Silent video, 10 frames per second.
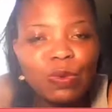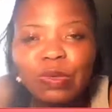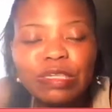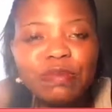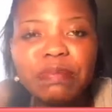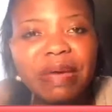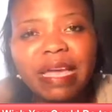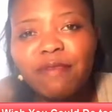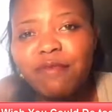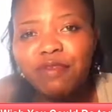you be
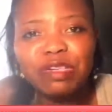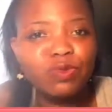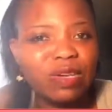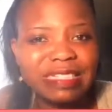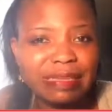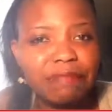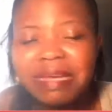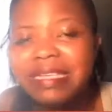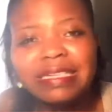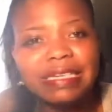paying for it? What's the
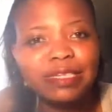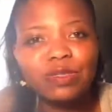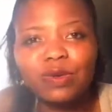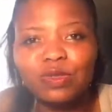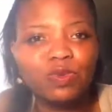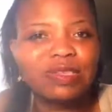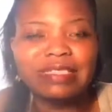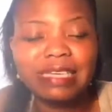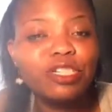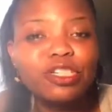maintenance cost? What's
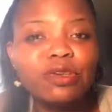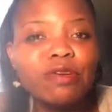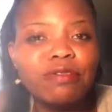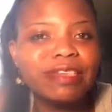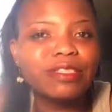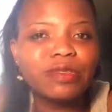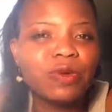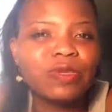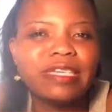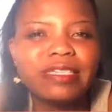the insurance
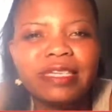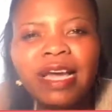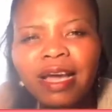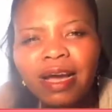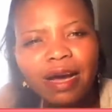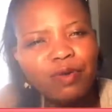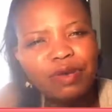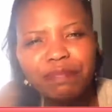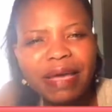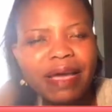on it?
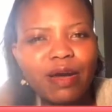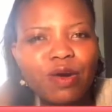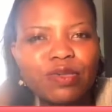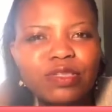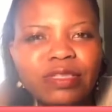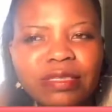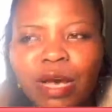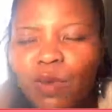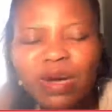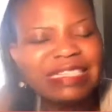Repair costs?
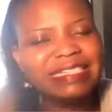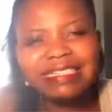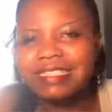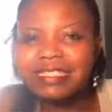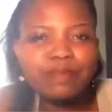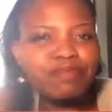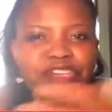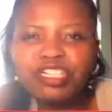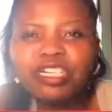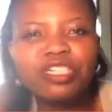What is its
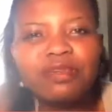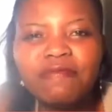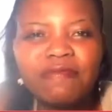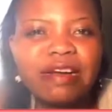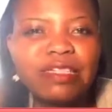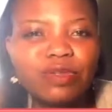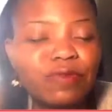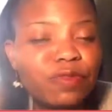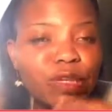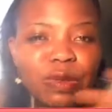depreciation value?
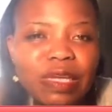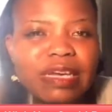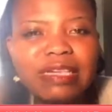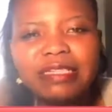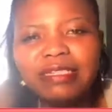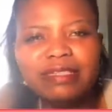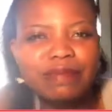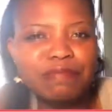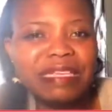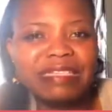If you're looking at it as a
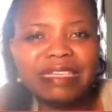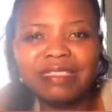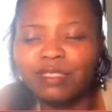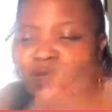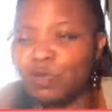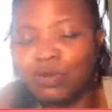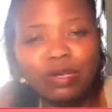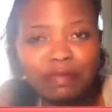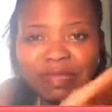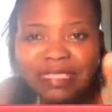business, you're gonna
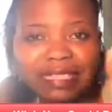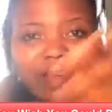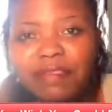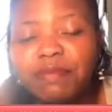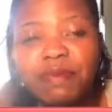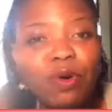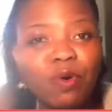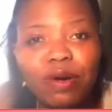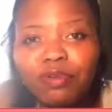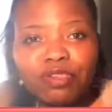be serving people who
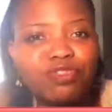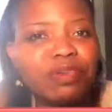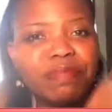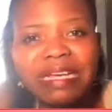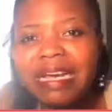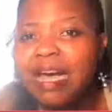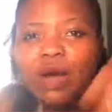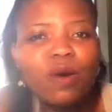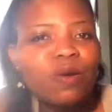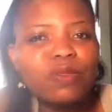are road tripping.
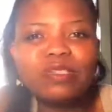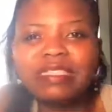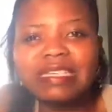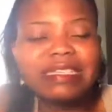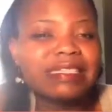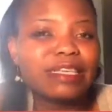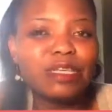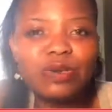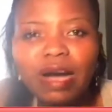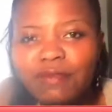All those things that
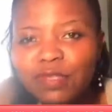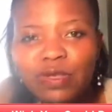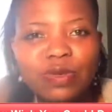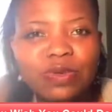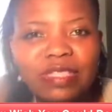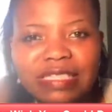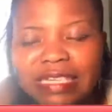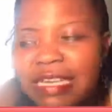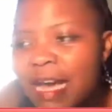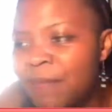you have to
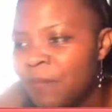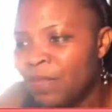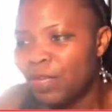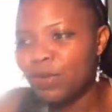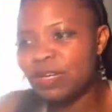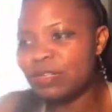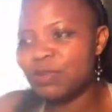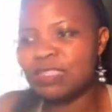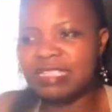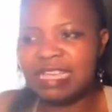consider. You can
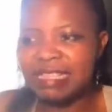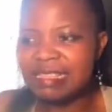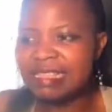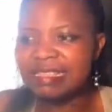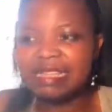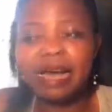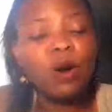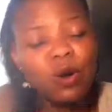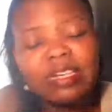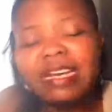consider things. A
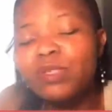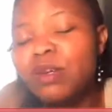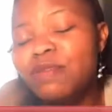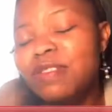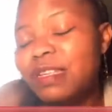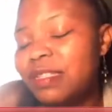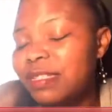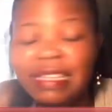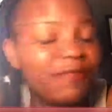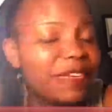Honda is one of the
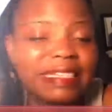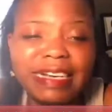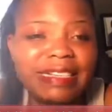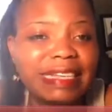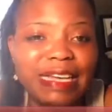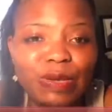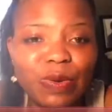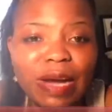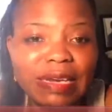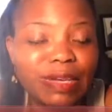safest cars I know,
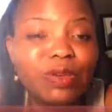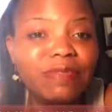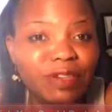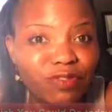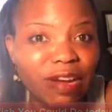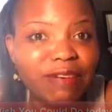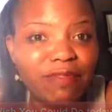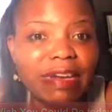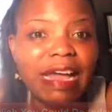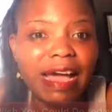and I don't even drive
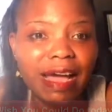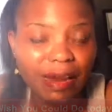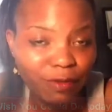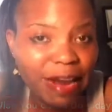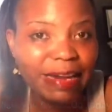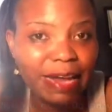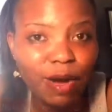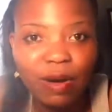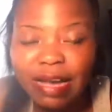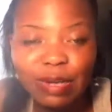one right
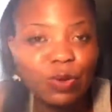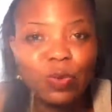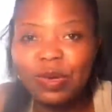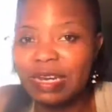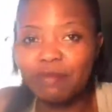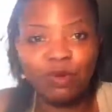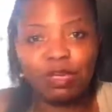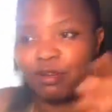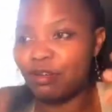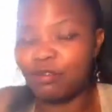now. I know when I'm
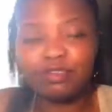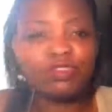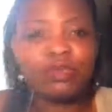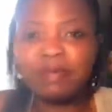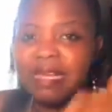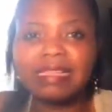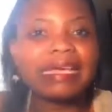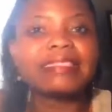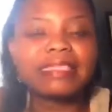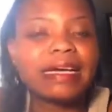going on a road trip,
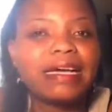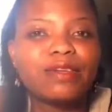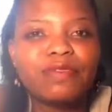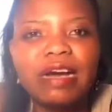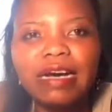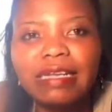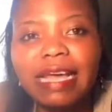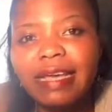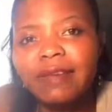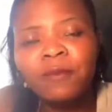that's the kind of car I'd
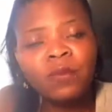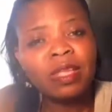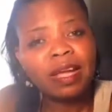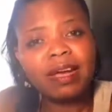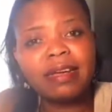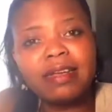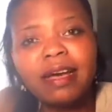like. And